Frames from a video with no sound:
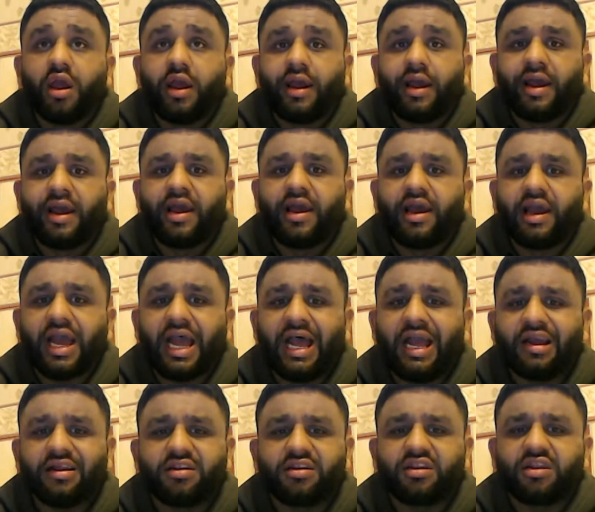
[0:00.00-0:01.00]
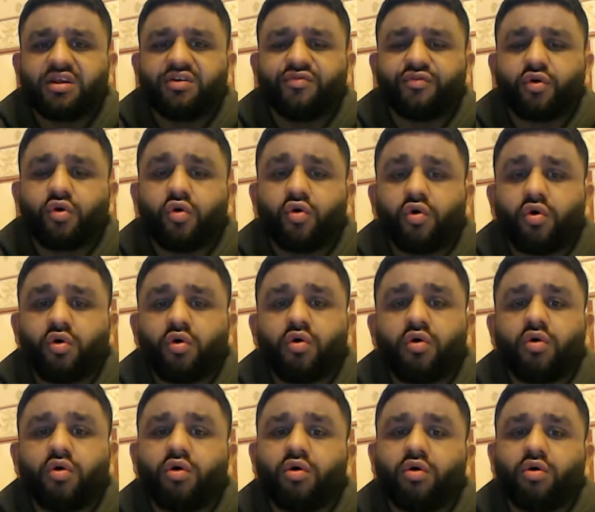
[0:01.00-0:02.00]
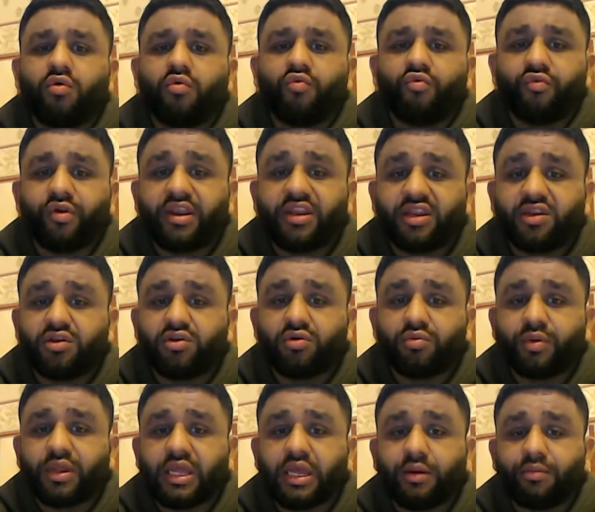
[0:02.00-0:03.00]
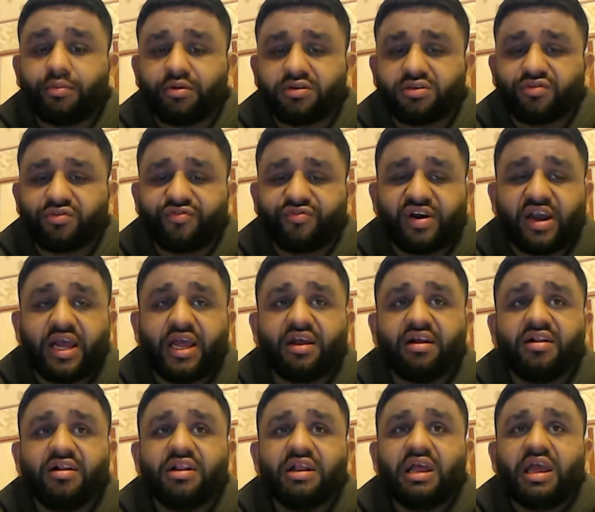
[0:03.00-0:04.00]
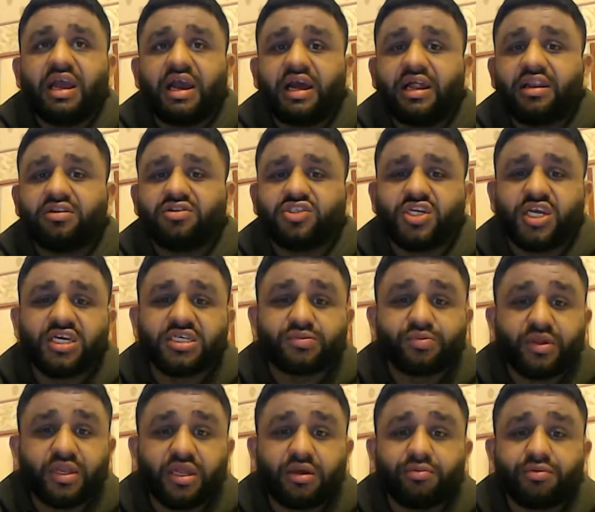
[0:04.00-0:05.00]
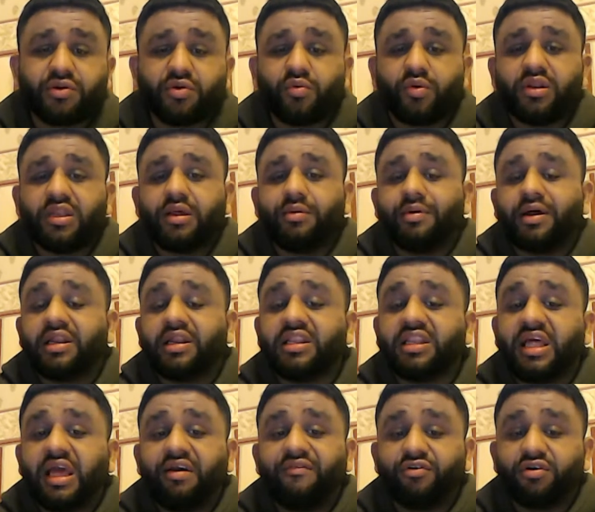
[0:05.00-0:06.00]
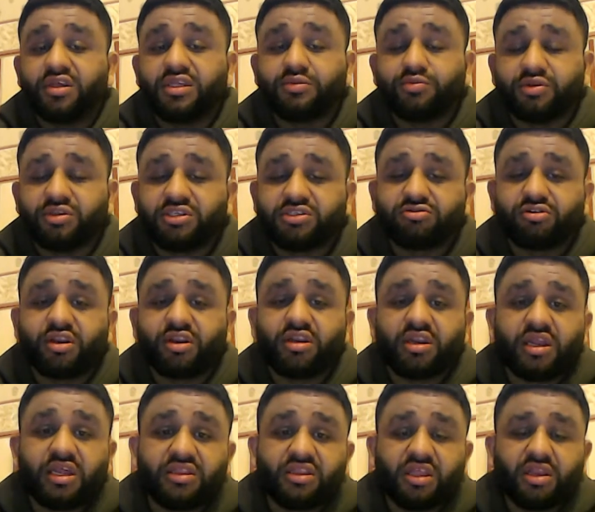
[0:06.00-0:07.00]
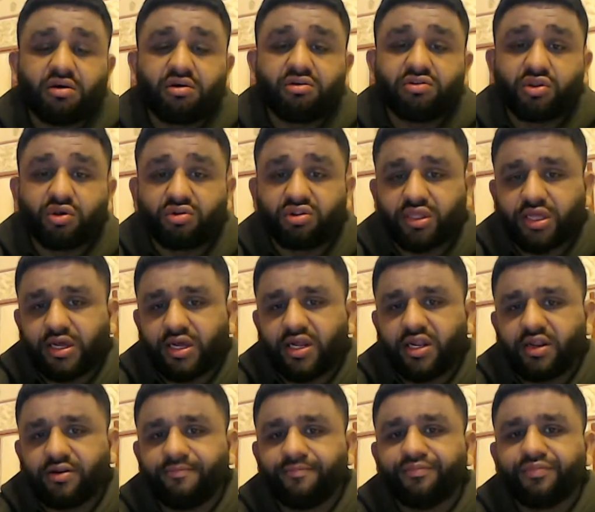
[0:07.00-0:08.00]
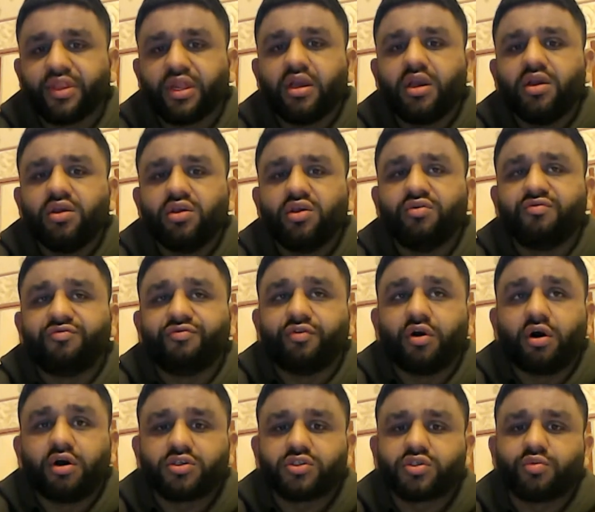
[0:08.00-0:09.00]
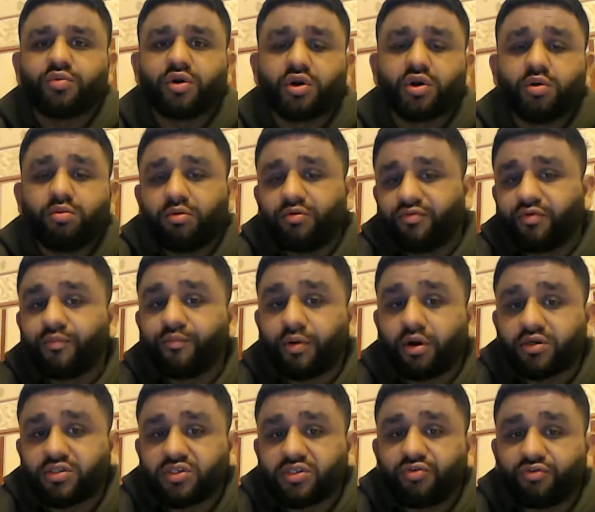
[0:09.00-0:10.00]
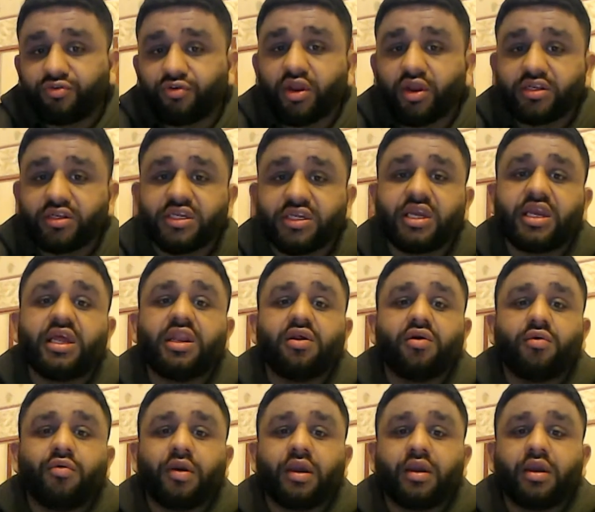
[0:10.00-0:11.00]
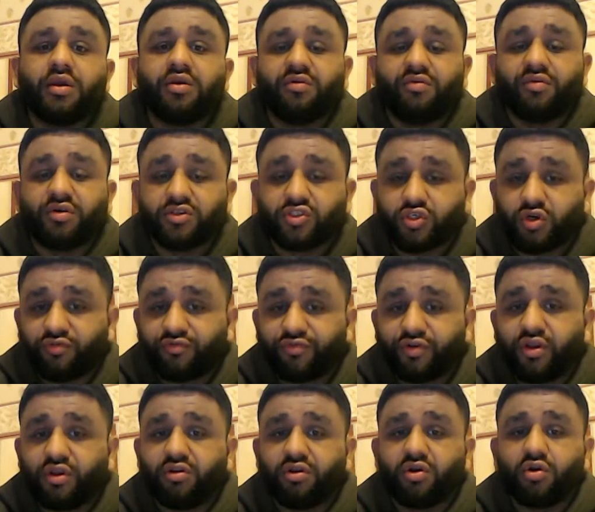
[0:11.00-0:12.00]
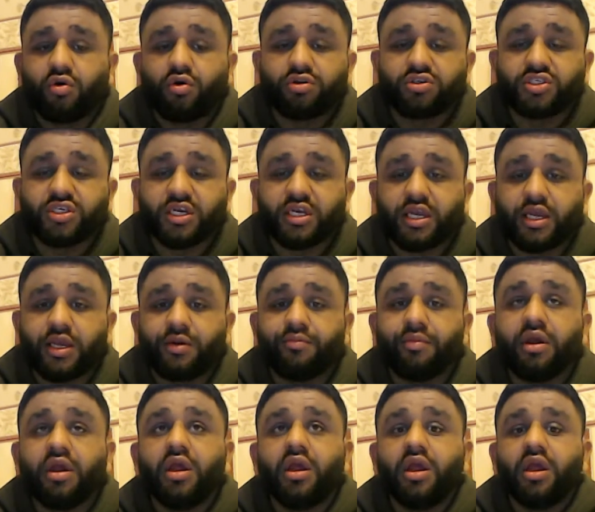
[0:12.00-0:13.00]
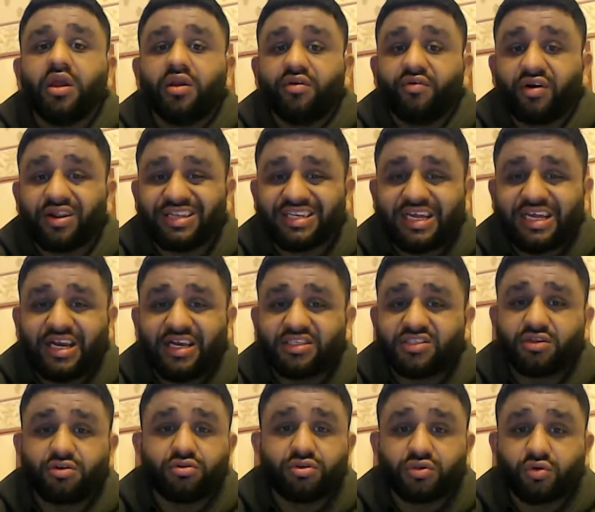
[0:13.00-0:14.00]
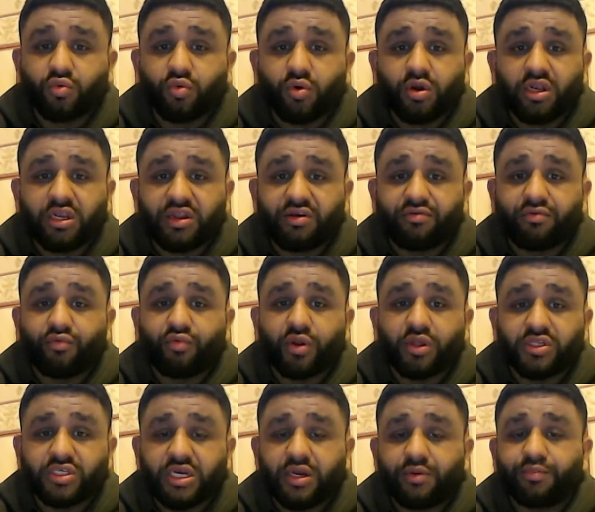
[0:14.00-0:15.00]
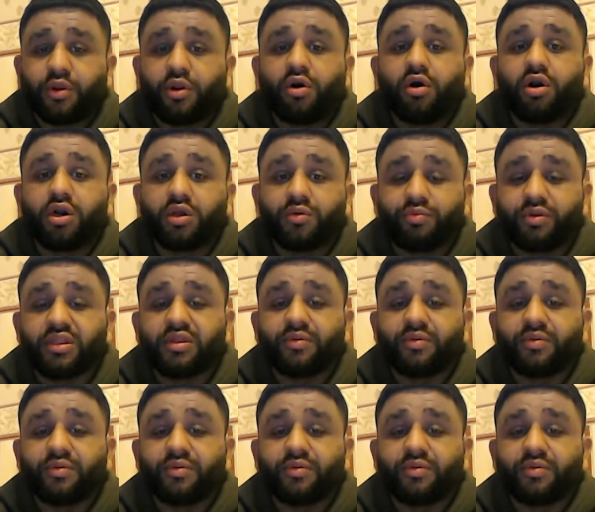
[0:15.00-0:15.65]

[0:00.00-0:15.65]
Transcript: active or ready to be able to fight. And Jake's been able to win them, and therefore he's been discredited. And then on the other hand, You've got someone coming from boxing royalty in a way. You've got John Fury coaching him. You've got Tyson, who's a world heavyweight champion, arguably the